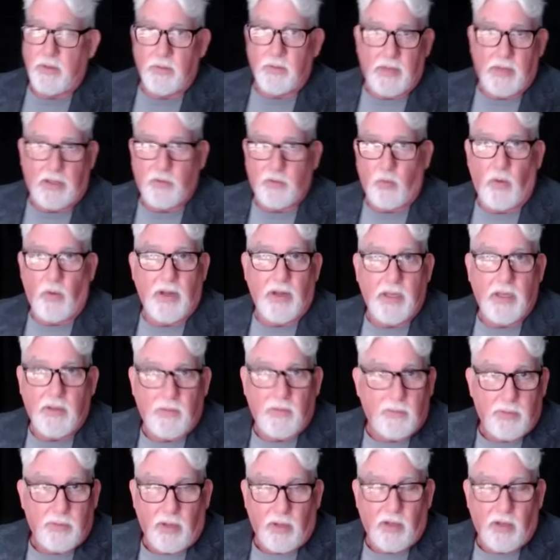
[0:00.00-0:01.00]
like
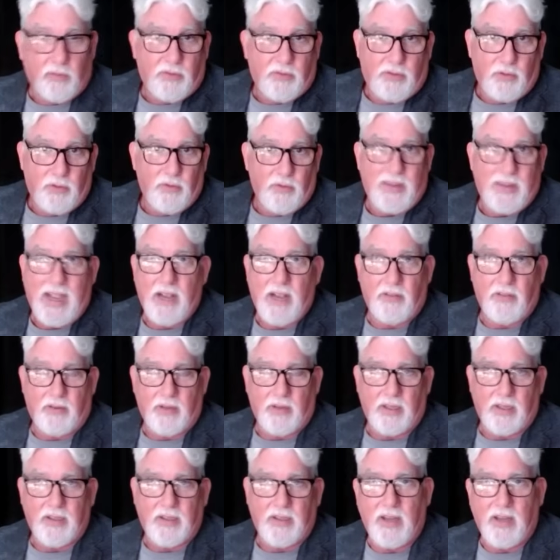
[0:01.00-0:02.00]
below
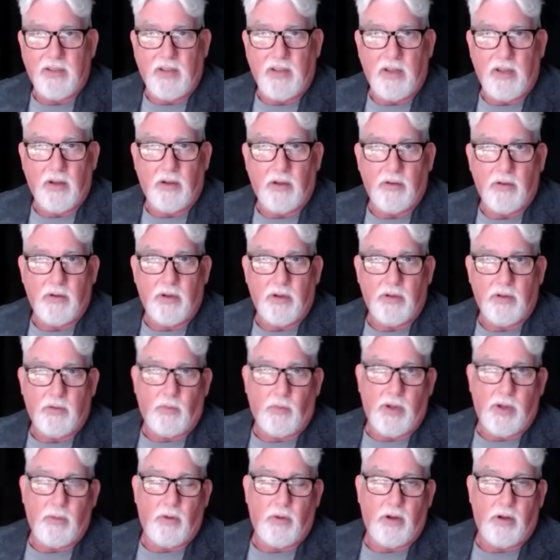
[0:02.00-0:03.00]
2000, like 1900,
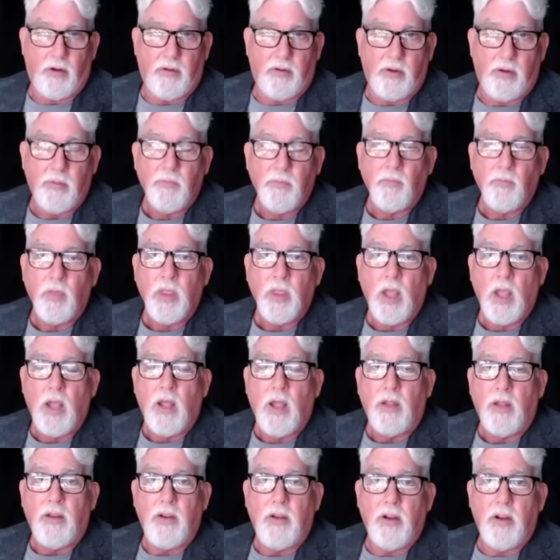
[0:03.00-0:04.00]
2100.
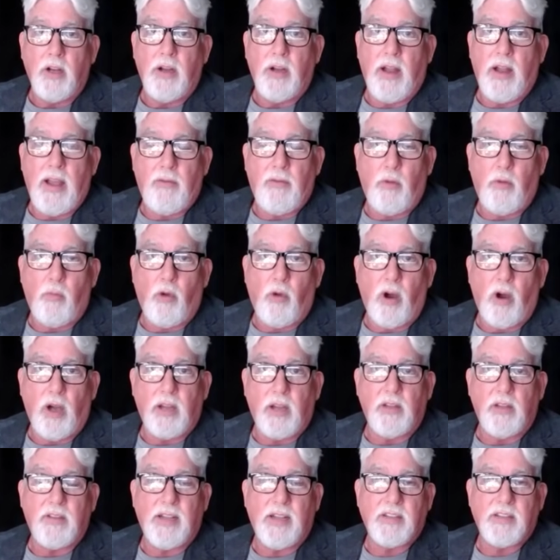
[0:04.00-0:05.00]
But you're going to have a
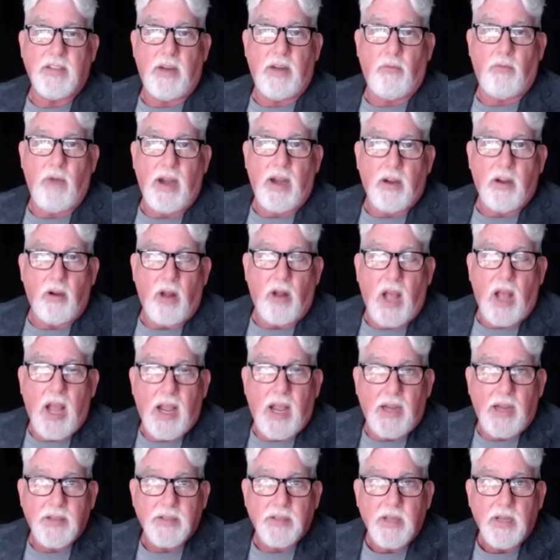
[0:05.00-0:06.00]
market that's at record
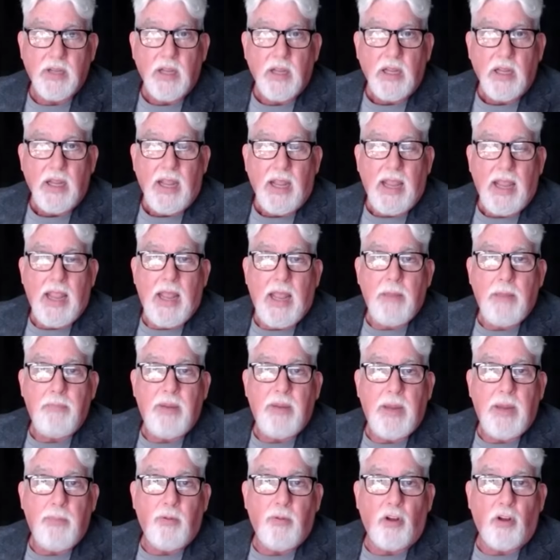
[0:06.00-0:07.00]
highs and
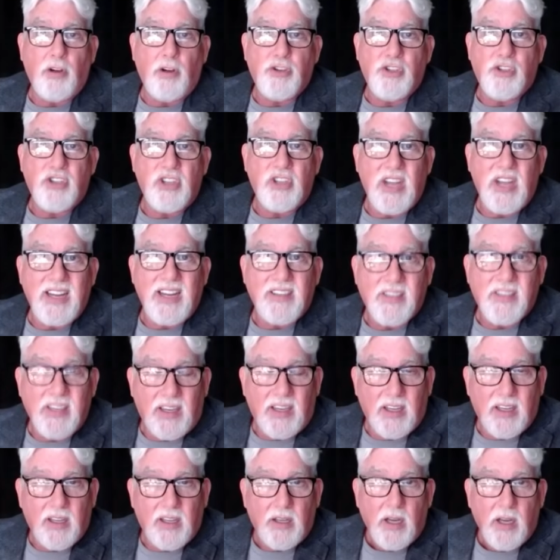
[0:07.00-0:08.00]
people are
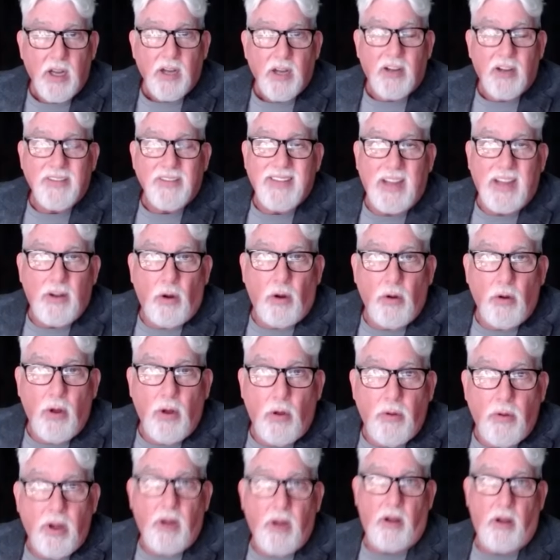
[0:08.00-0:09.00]
chasing it because they don't
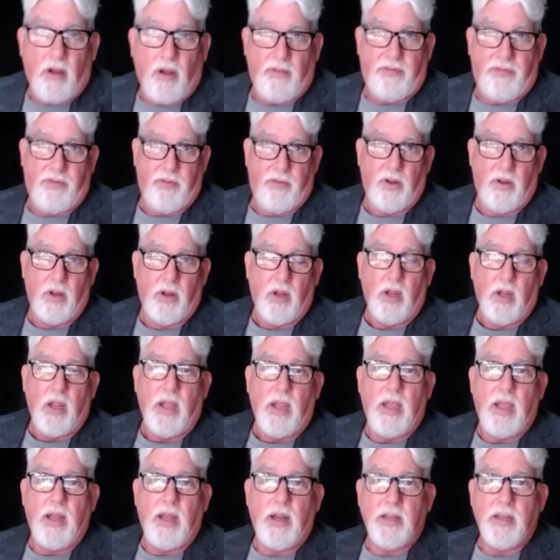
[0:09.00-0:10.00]
own enough.
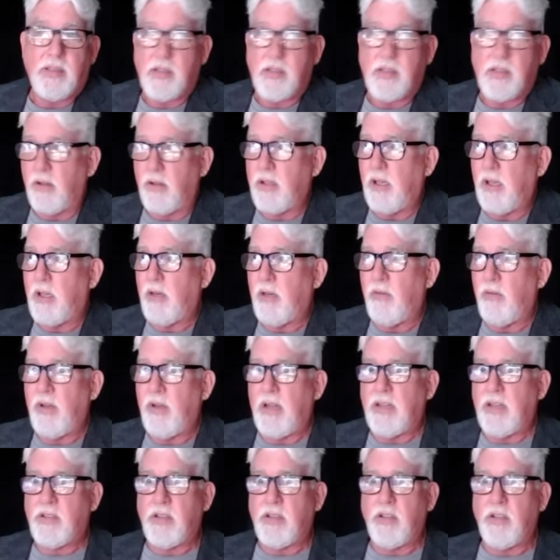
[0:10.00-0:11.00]
And I still think you're in
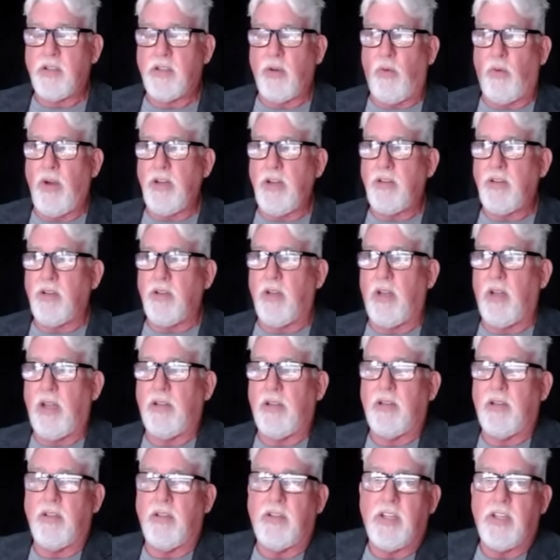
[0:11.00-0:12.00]
that situation,
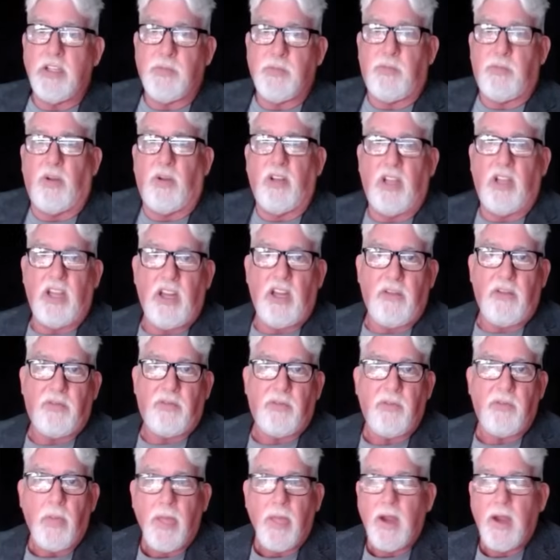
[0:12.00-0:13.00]
like the
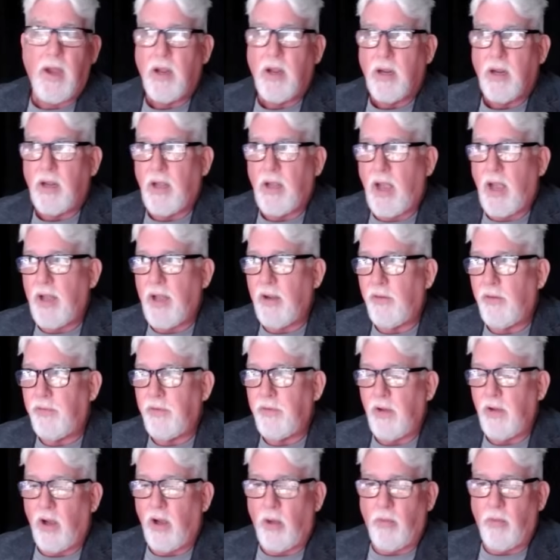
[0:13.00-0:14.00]
disbelief kind
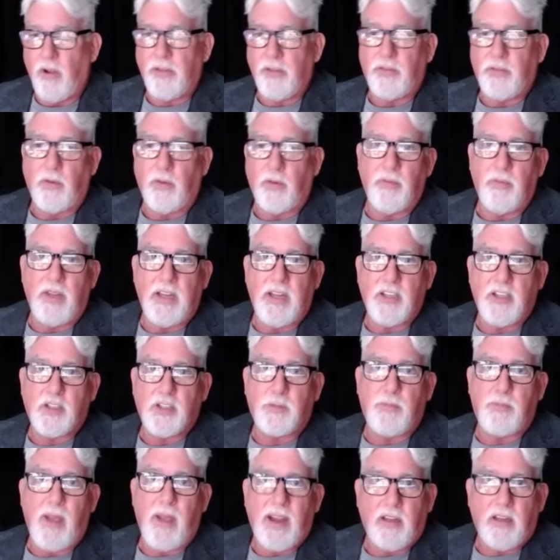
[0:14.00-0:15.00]
of almost from the
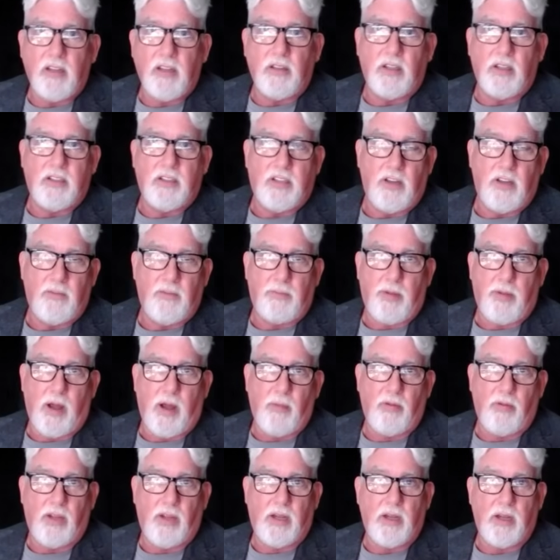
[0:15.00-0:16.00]
speculative
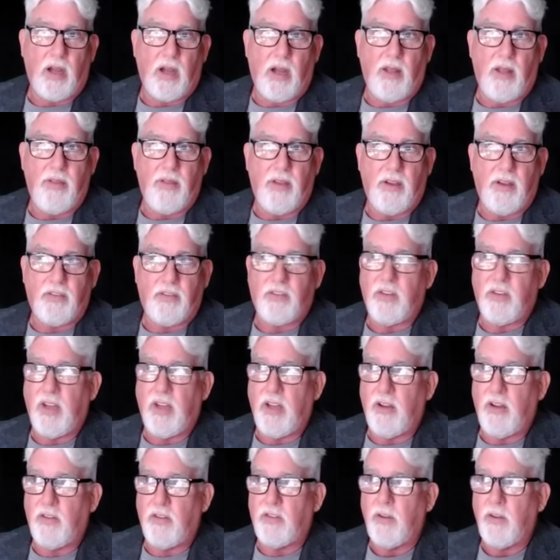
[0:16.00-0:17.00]
public on this
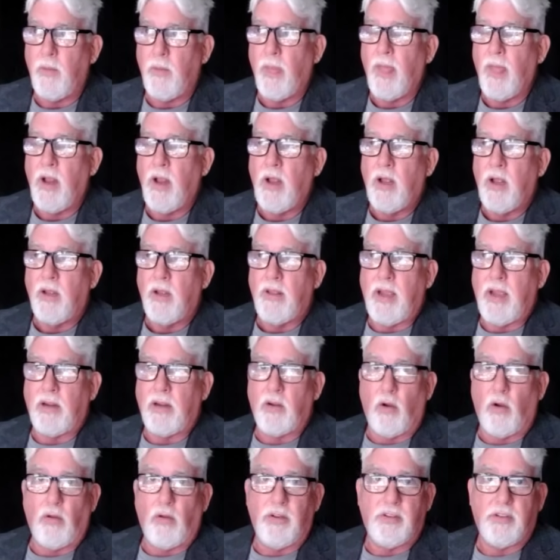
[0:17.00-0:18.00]
is
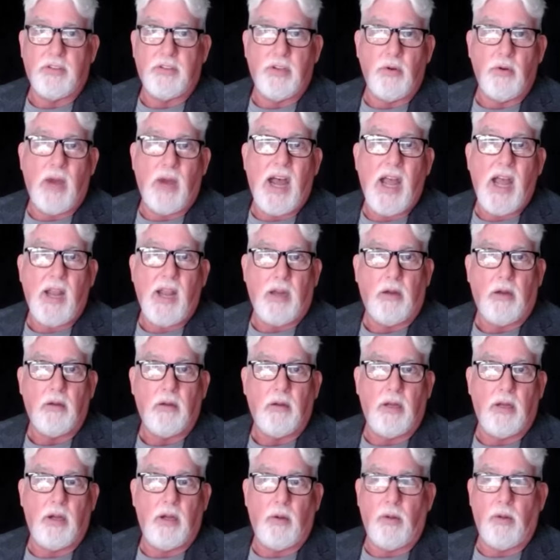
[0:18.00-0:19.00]
that gold is too high
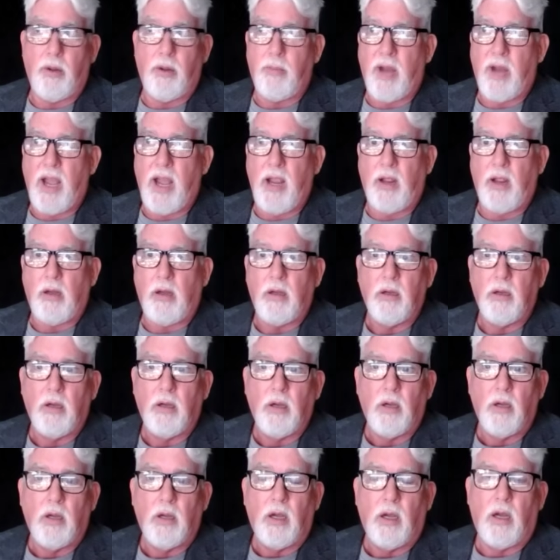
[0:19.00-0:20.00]
and they don't want to buy it.
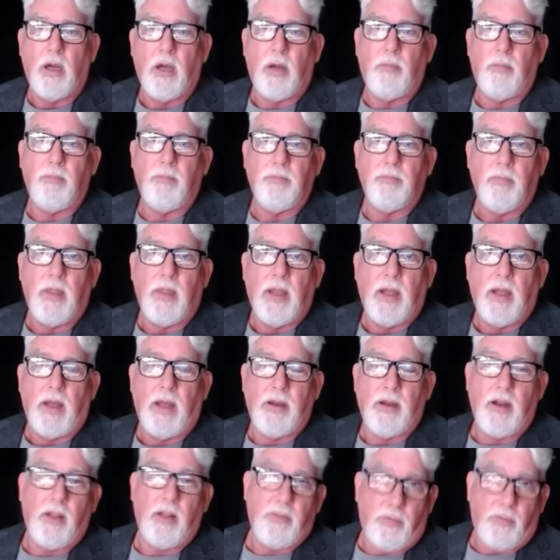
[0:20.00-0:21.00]
On
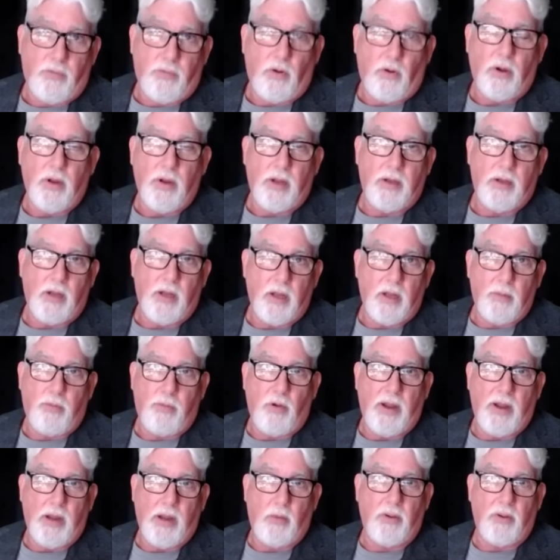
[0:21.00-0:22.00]
the other
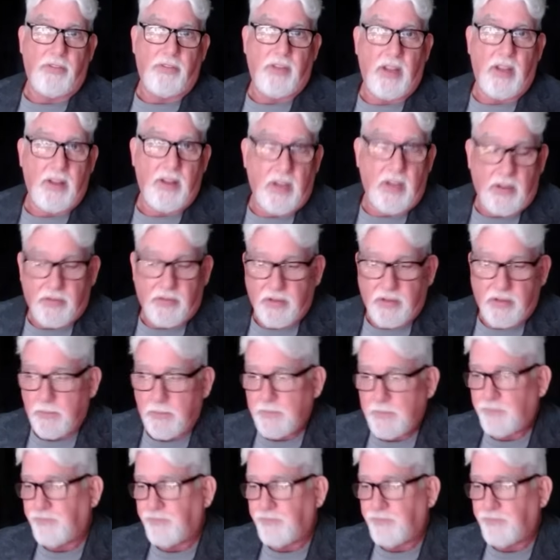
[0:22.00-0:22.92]
point, I will say this.